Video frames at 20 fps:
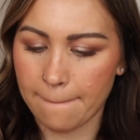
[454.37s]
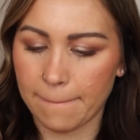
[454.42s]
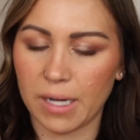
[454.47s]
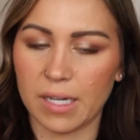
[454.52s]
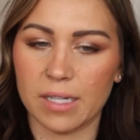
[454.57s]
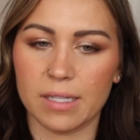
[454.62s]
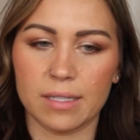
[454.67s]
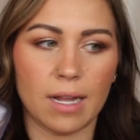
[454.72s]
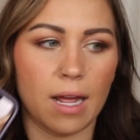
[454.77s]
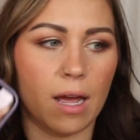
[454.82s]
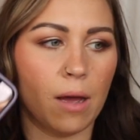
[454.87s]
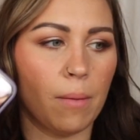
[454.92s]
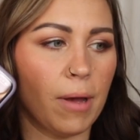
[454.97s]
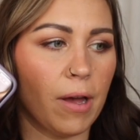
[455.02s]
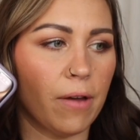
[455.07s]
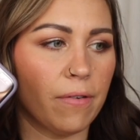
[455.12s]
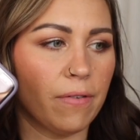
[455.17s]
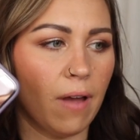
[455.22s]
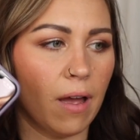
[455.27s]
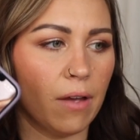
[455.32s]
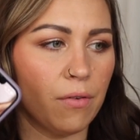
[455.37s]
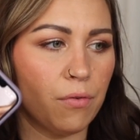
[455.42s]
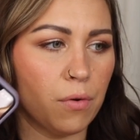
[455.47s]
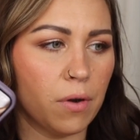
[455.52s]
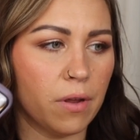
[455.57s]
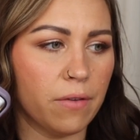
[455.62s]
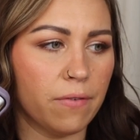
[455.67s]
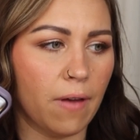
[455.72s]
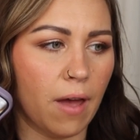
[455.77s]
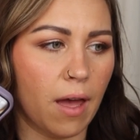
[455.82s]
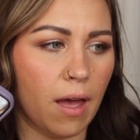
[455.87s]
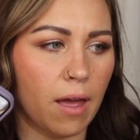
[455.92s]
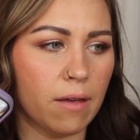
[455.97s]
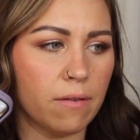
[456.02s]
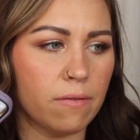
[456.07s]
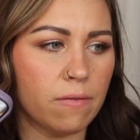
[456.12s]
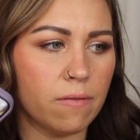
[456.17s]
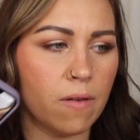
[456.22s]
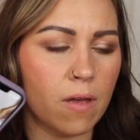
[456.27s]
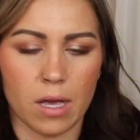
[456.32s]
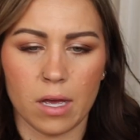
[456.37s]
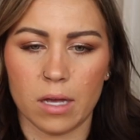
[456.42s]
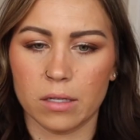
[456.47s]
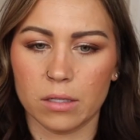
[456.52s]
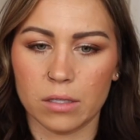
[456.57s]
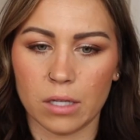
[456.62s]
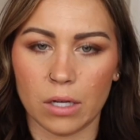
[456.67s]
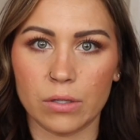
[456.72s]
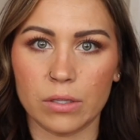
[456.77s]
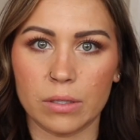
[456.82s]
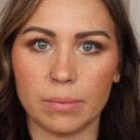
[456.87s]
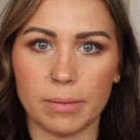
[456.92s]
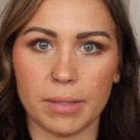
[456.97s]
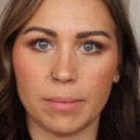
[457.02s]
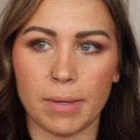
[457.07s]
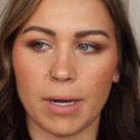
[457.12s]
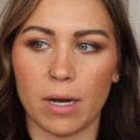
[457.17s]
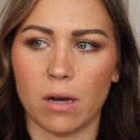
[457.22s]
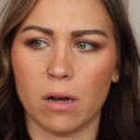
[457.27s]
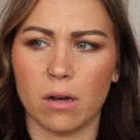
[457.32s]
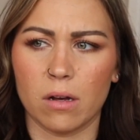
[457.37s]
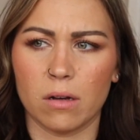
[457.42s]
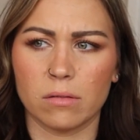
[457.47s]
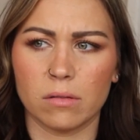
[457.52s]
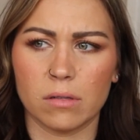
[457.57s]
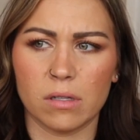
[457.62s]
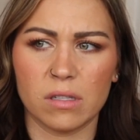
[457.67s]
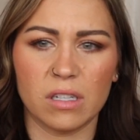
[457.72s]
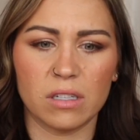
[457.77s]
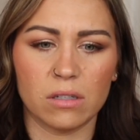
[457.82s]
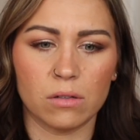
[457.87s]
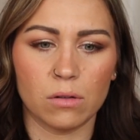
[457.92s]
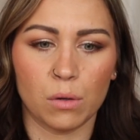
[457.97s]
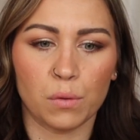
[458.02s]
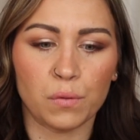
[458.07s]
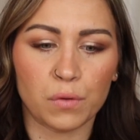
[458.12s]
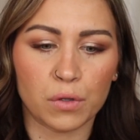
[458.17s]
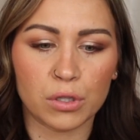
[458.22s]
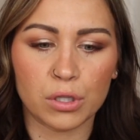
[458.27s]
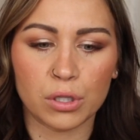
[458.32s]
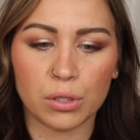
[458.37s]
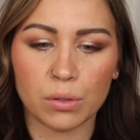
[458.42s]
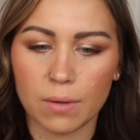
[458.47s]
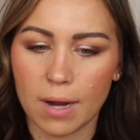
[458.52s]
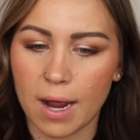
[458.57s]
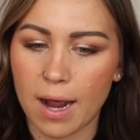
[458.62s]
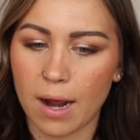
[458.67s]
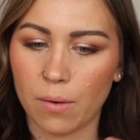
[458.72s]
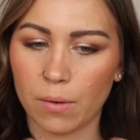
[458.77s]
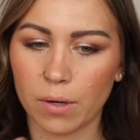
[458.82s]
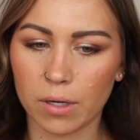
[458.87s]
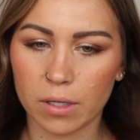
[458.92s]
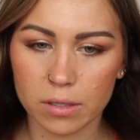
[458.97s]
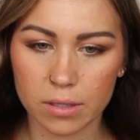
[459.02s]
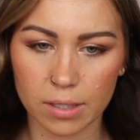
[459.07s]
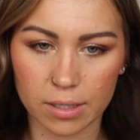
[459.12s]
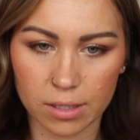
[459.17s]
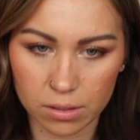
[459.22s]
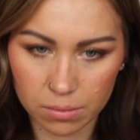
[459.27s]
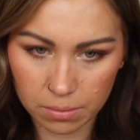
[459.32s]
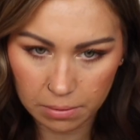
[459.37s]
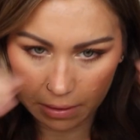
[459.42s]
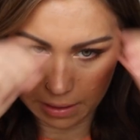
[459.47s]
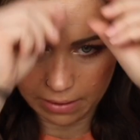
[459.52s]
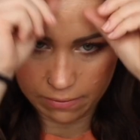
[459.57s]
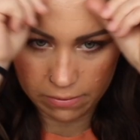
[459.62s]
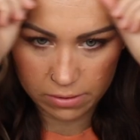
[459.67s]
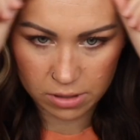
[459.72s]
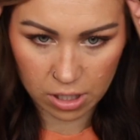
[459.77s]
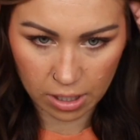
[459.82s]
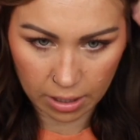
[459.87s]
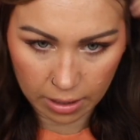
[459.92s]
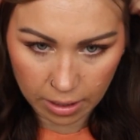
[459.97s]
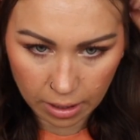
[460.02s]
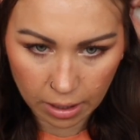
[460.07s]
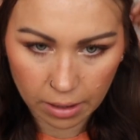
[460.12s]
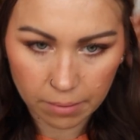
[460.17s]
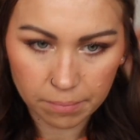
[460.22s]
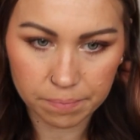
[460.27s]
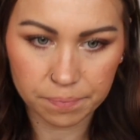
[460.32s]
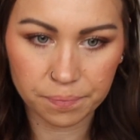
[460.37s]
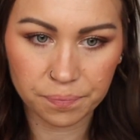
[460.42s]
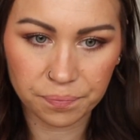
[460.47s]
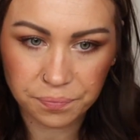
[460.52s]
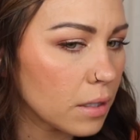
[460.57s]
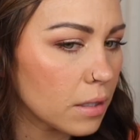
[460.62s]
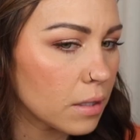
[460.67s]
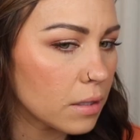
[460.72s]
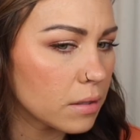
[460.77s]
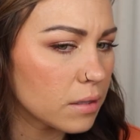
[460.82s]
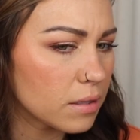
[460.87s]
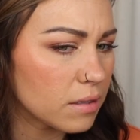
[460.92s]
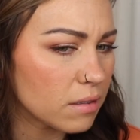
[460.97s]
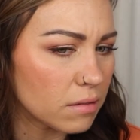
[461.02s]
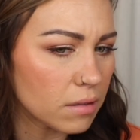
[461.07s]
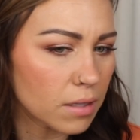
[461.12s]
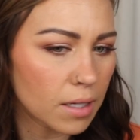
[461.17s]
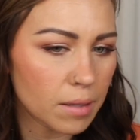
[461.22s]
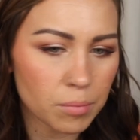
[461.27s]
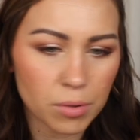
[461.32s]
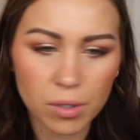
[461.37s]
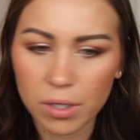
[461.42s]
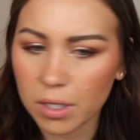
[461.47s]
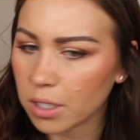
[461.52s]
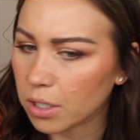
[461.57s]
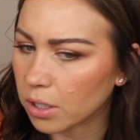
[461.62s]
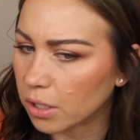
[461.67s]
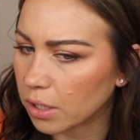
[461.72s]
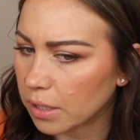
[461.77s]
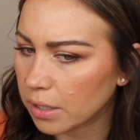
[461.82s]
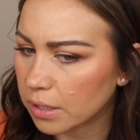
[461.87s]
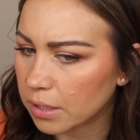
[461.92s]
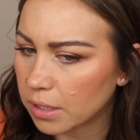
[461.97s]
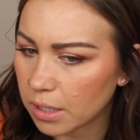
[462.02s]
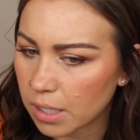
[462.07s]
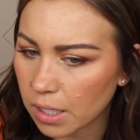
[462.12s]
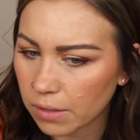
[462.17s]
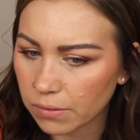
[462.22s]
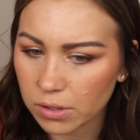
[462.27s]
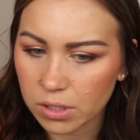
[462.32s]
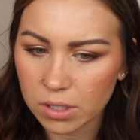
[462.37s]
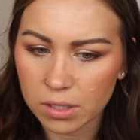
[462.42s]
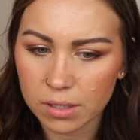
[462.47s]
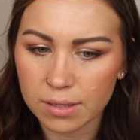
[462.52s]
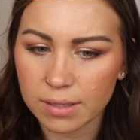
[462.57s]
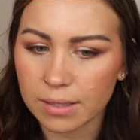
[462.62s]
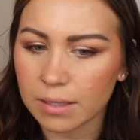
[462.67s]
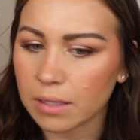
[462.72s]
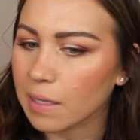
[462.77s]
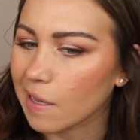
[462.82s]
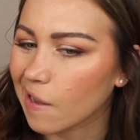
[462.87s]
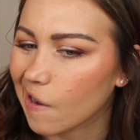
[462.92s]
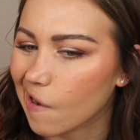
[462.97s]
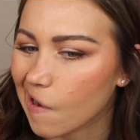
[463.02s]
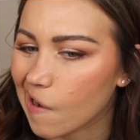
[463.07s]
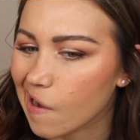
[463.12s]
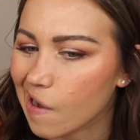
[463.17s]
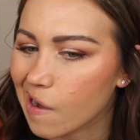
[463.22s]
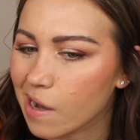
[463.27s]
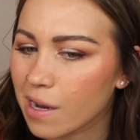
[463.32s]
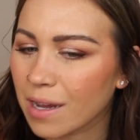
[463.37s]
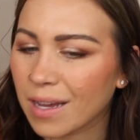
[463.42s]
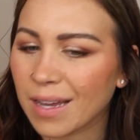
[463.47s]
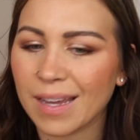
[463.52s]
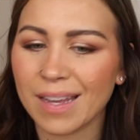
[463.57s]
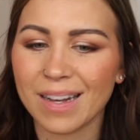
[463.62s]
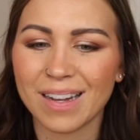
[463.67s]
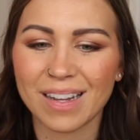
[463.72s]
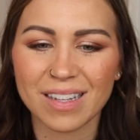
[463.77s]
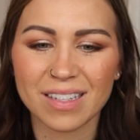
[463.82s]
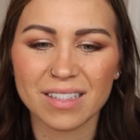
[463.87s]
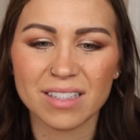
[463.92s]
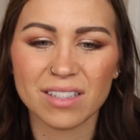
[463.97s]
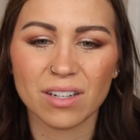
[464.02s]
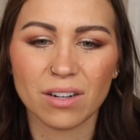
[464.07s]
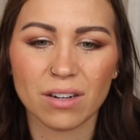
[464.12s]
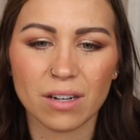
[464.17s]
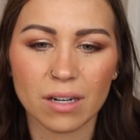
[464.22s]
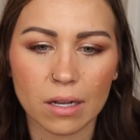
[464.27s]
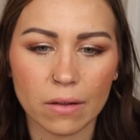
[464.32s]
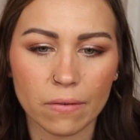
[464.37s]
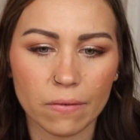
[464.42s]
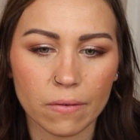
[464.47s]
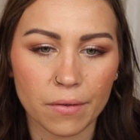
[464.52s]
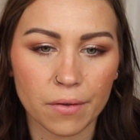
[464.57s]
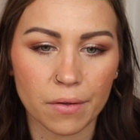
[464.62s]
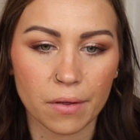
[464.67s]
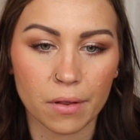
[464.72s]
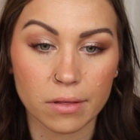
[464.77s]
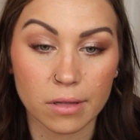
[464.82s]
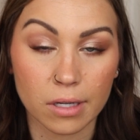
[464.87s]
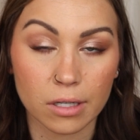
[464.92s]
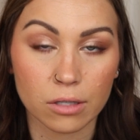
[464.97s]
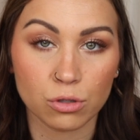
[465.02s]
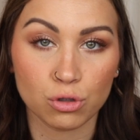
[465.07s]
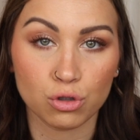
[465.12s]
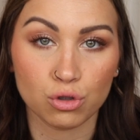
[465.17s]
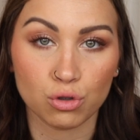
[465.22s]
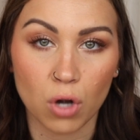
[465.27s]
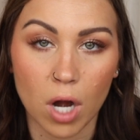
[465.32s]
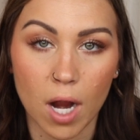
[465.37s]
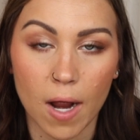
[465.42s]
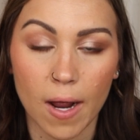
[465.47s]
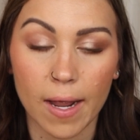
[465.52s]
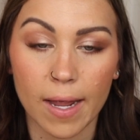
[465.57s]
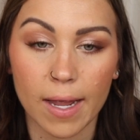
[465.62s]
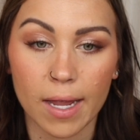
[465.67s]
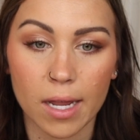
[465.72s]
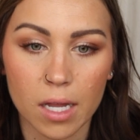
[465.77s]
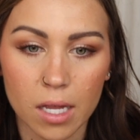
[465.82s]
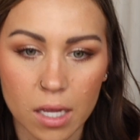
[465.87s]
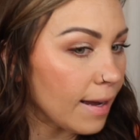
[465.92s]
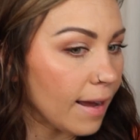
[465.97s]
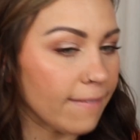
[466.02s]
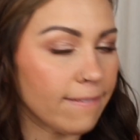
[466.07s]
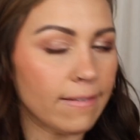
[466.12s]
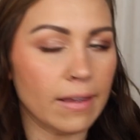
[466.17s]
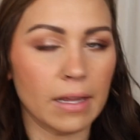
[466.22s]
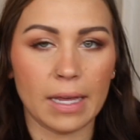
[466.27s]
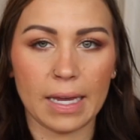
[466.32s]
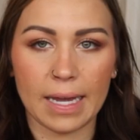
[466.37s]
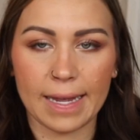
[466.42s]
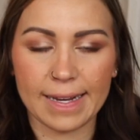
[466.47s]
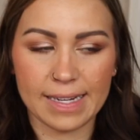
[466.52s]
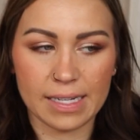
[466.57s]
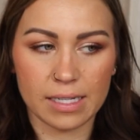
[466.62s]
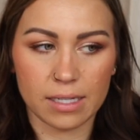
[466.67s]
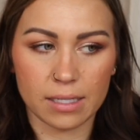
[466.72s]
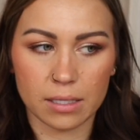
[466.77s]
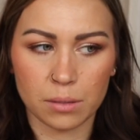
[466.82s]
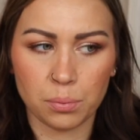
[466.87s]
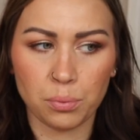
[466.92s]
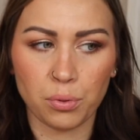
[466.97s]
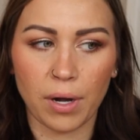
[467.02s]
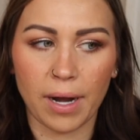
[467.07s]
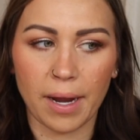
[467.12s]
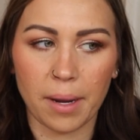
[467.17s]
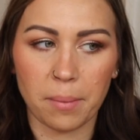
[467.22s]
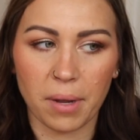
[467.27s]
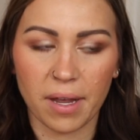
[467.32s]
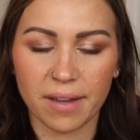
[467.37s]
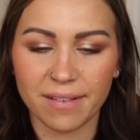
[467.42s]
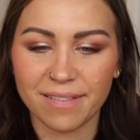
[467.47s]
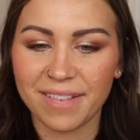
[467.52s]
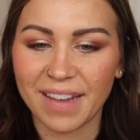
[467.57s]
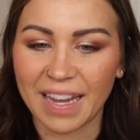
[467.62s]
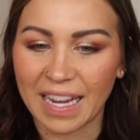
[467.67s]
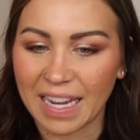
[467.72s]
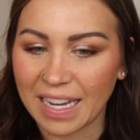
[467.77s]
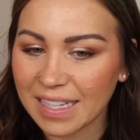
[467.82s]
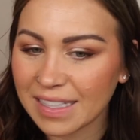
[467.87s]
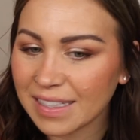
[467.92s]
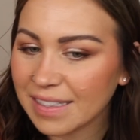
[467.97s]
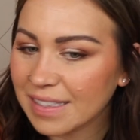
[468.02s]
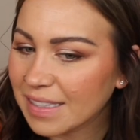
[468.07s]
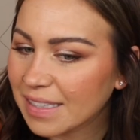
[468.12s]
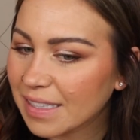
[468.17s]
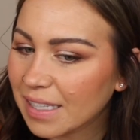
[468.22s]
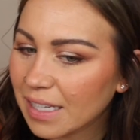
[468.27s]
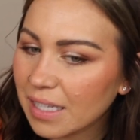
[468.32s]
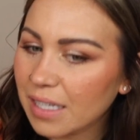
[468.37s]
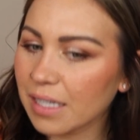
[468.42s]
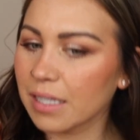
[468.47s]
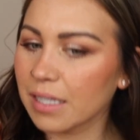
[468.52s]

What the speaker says: but it is now about 5:45. So it's been about a little over 2 hours. I just want to give a check-in. It's still looking pretty good. The coverage is still there. It is starting to feel a little dry. I feel like I need to spray my face,